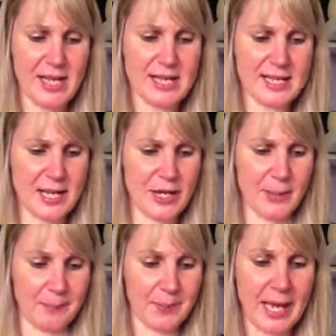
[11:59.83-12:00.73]
So
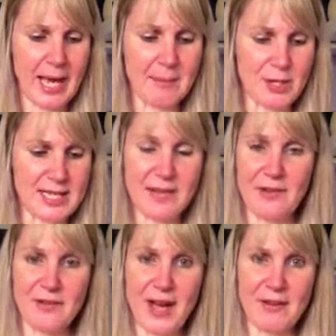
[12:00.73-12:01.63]
I'm going to give
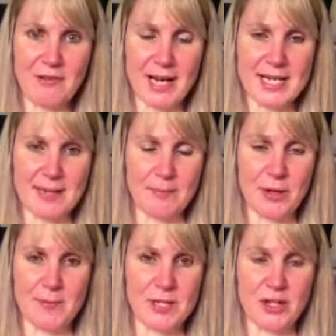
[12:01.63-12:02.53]
you five writing prompts,